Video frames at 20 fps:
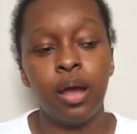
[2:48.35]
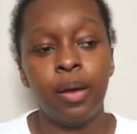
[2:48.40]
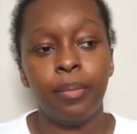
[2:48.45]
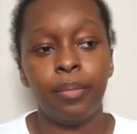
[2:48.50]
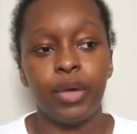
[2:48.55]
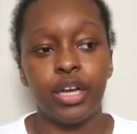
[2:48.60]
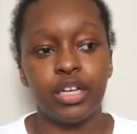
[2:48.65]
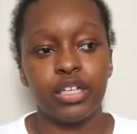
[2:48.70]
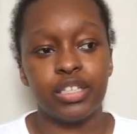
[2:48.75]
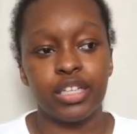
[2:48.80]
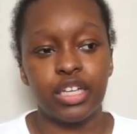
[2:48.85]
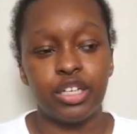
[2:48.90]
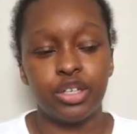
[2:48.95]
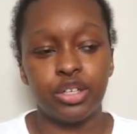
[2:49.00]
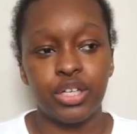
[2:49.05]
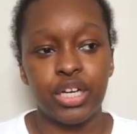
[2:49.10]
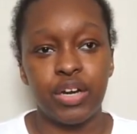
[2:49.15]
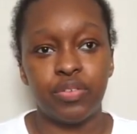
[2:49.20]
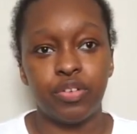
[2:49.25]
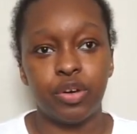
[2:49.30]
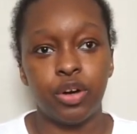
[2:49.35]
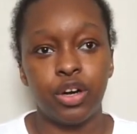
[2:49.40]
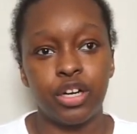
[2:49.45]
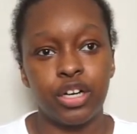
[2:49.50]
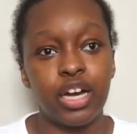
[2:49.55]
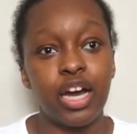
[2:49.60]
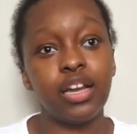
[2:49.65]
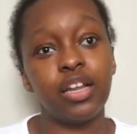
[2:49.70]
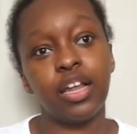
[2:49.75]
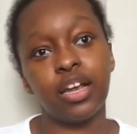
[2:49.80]
because I do have on
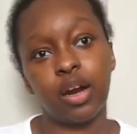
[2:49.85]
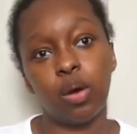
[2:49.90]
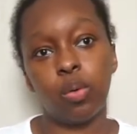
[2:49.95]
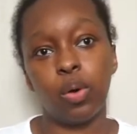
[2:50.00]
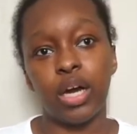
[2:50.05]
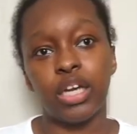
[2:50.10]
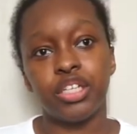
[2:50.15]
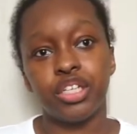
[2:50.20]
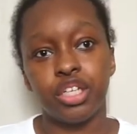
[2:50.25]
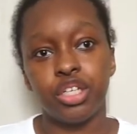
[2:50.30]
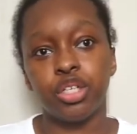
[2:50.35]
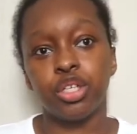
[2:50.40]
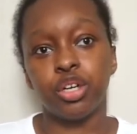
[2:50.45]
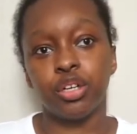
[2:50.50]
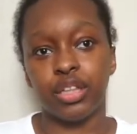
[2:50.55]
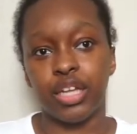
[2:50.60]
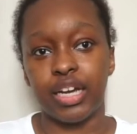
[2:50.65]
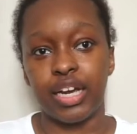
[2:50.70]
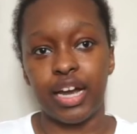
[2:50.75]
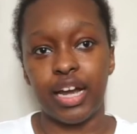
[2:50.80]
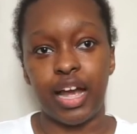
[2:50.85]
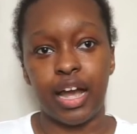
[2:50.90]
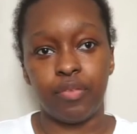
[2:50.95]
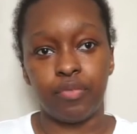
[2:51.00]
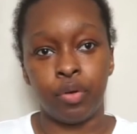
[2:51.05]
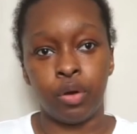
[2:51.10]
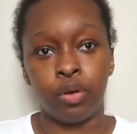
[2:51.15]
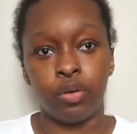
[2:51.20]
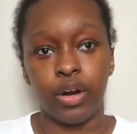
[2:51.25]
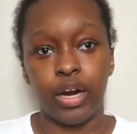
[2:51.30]
kind of like a white t-shirt like I have
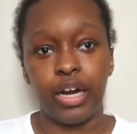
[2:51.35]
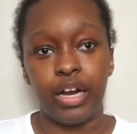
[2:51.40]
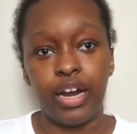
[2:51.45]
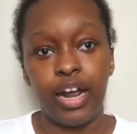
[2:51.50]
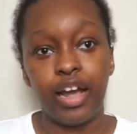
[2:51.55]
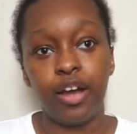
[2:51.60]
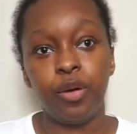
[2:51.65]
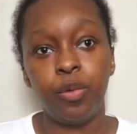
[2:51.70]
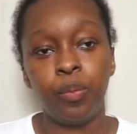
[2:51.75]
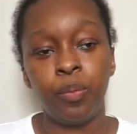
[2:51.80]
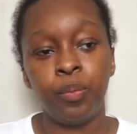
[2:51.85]
on right now.